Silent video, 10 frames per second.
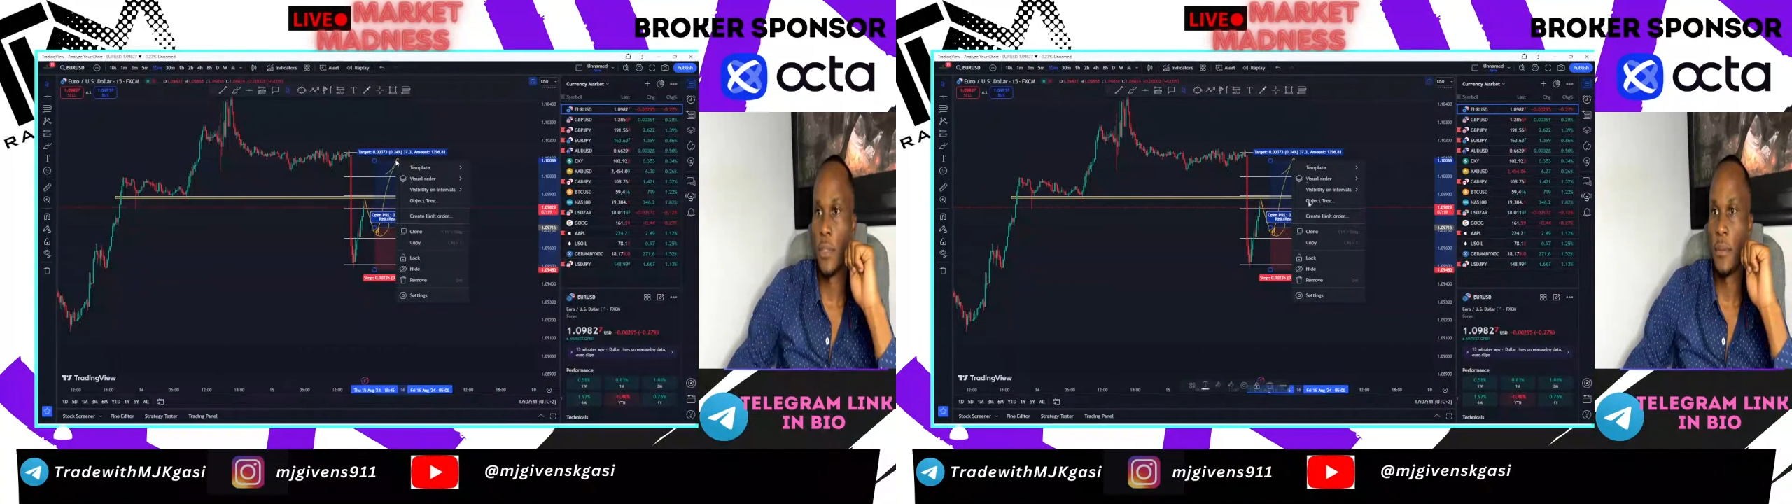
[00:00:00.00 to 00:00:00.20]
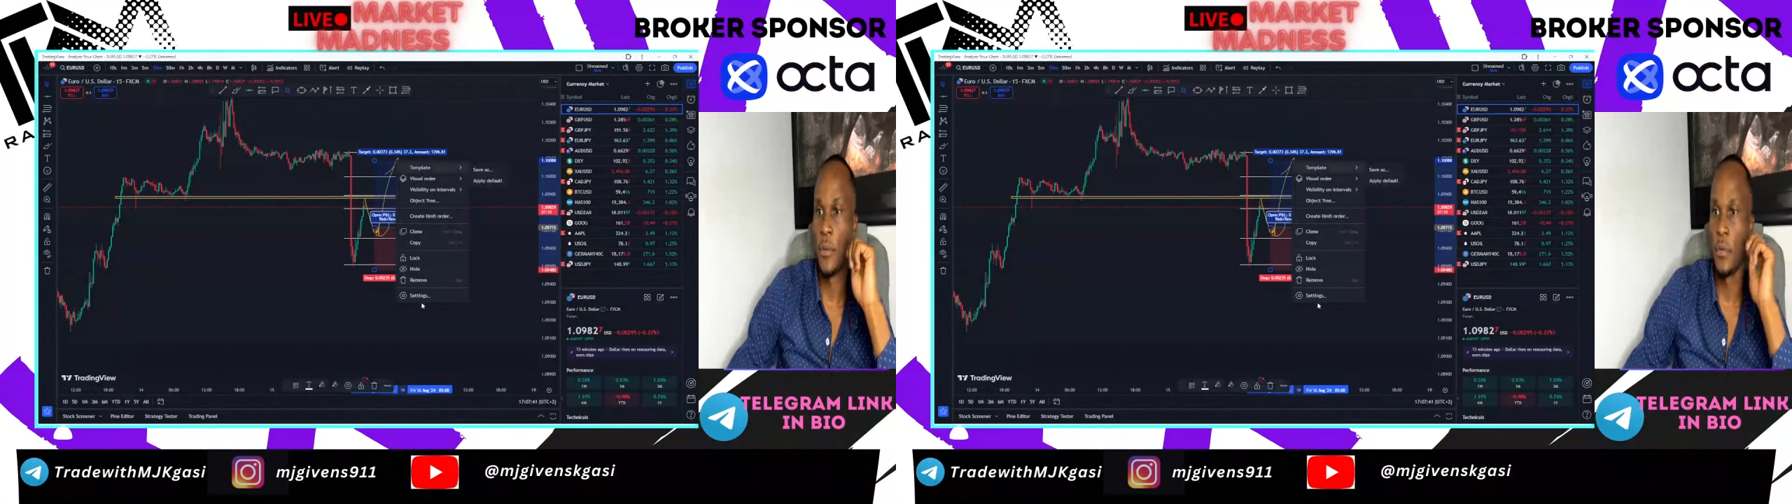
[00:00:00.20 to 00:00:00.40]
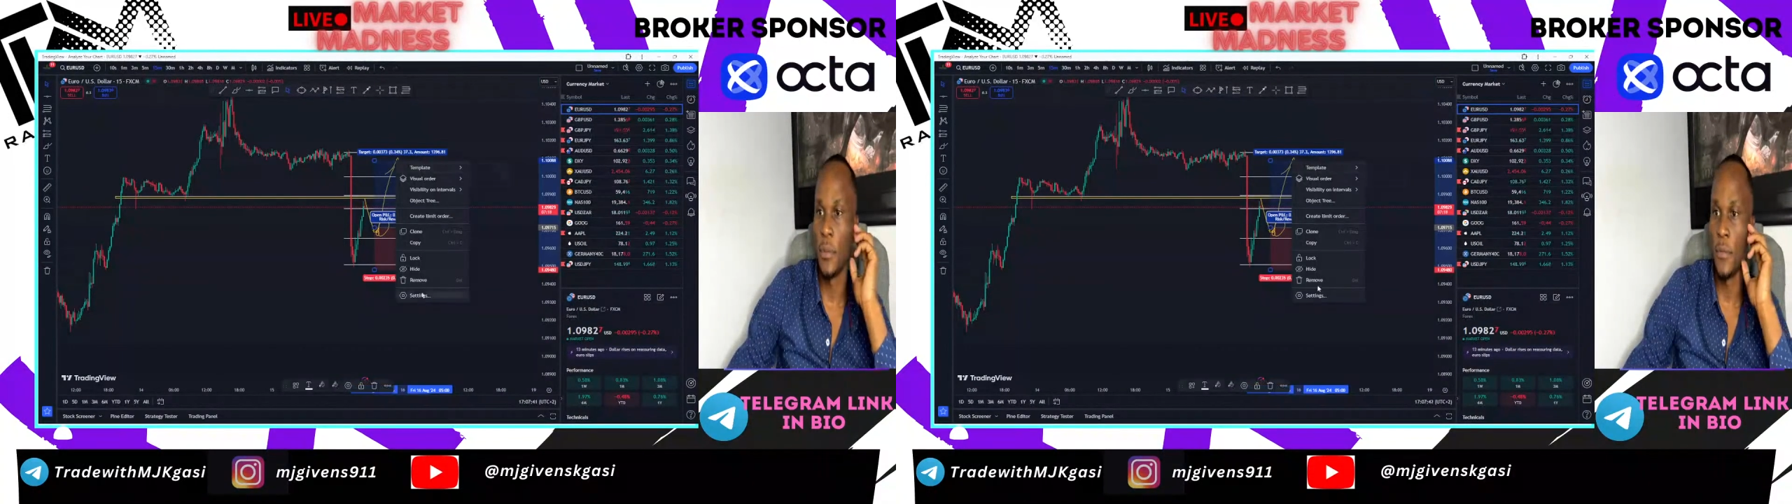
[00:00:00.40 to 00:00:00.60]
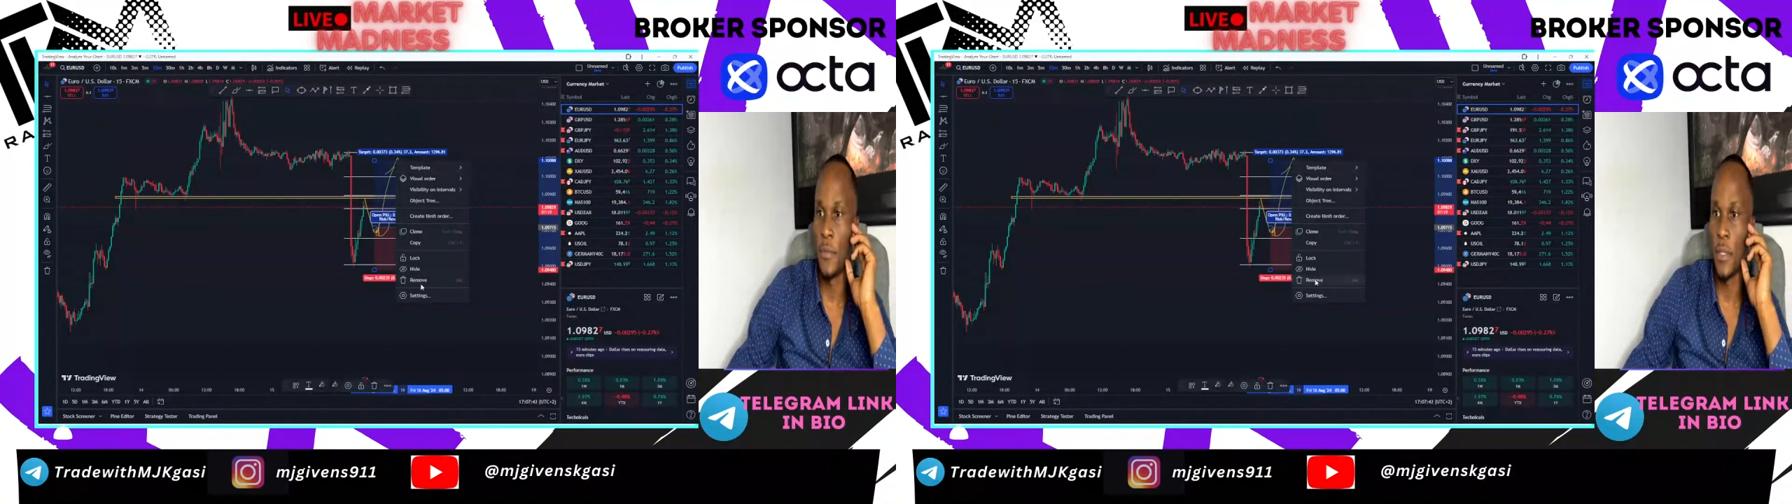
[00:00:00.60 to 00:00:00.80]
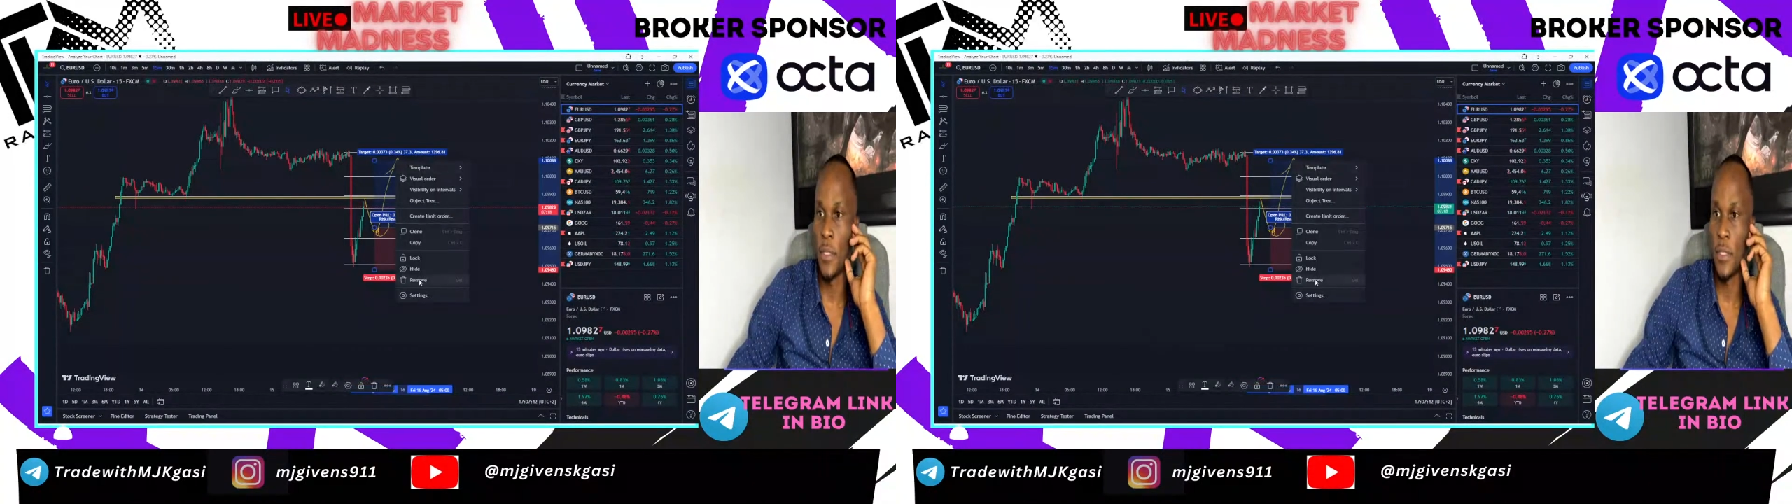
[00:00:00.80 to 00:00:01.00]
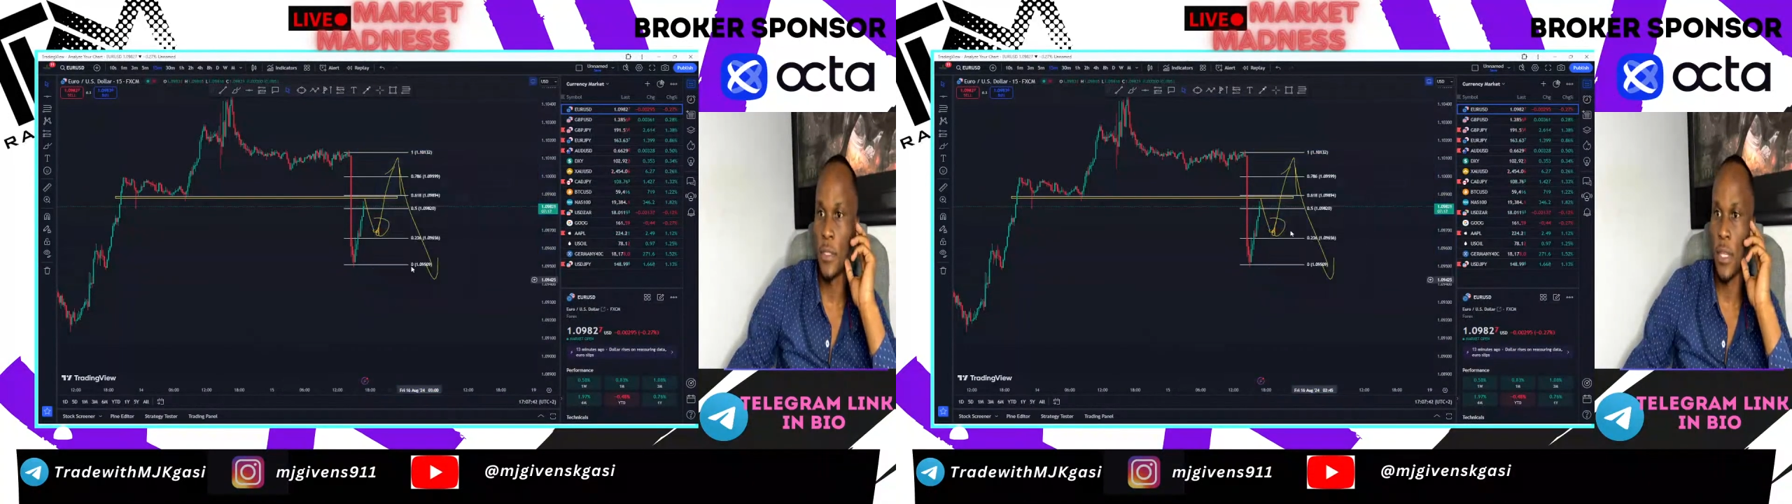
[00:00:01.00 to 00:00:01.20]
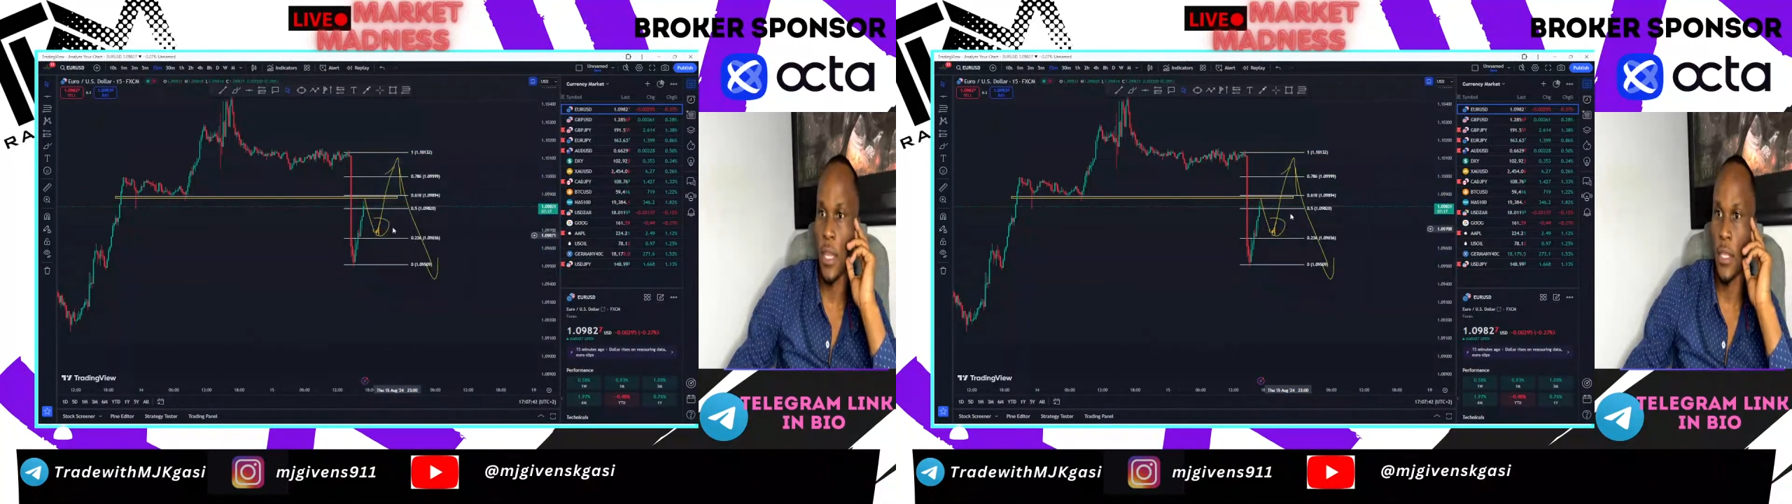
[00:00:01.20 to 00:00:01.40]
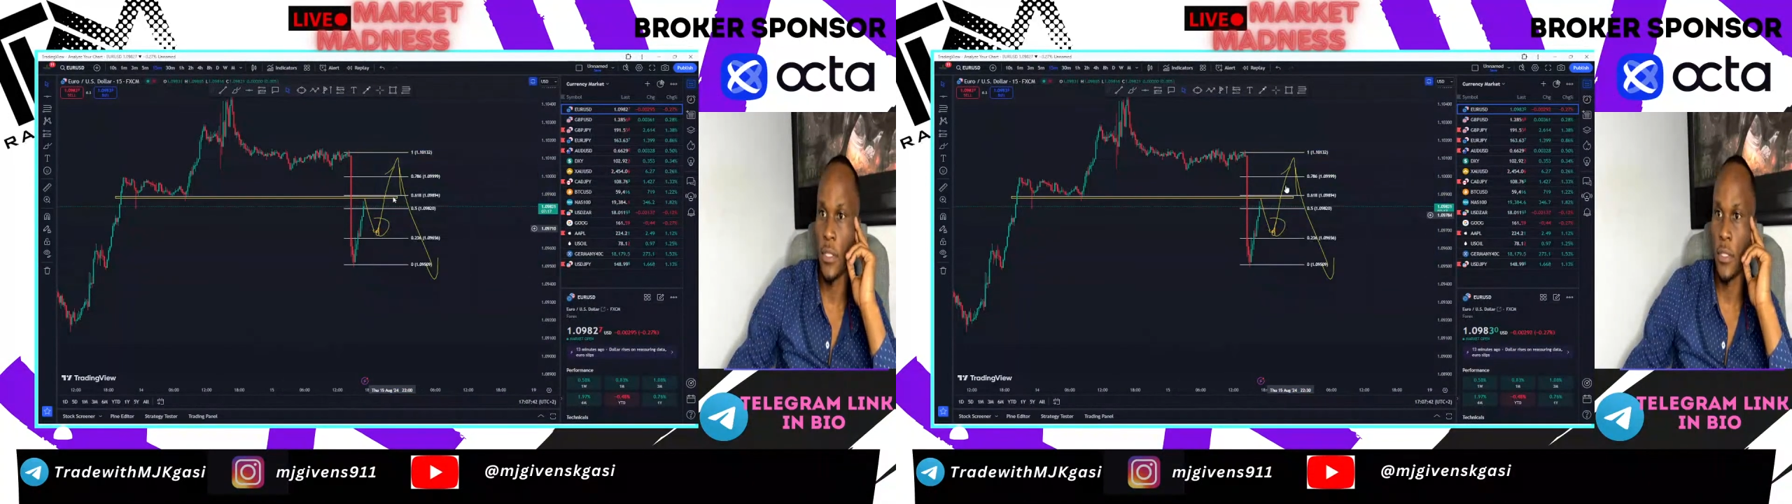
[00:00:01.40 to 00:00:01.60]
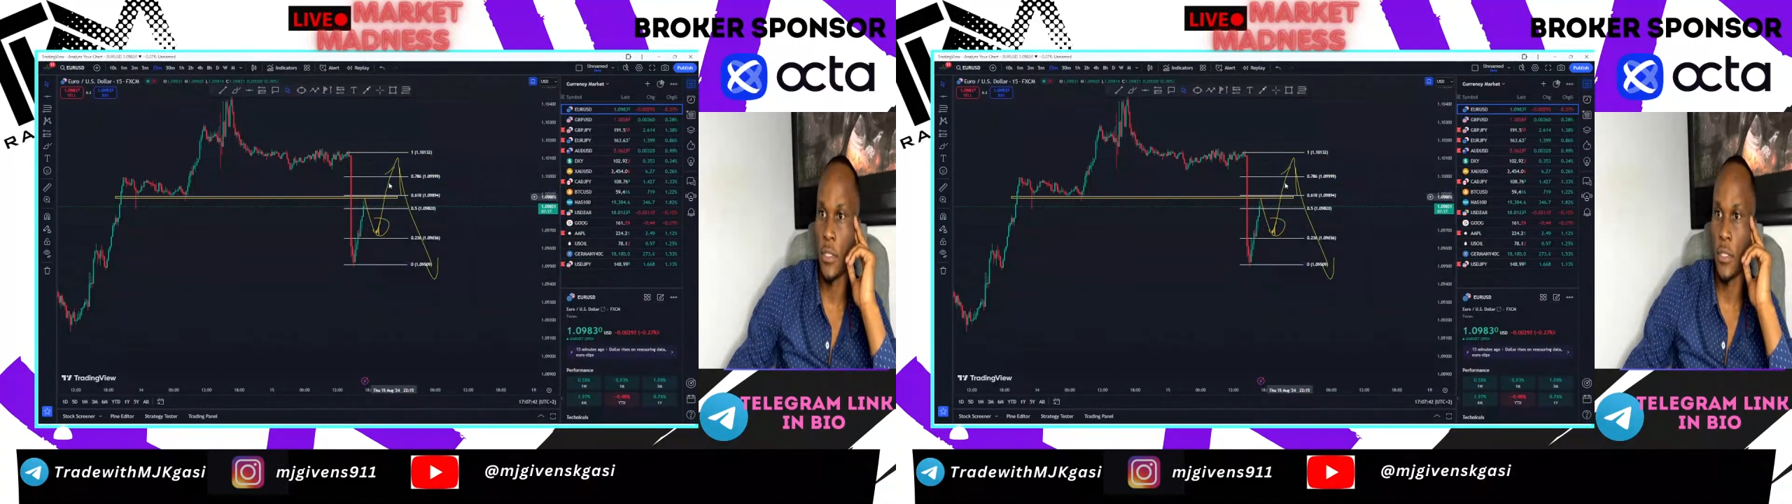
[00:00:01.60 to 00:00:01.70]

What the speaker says: let me remove this and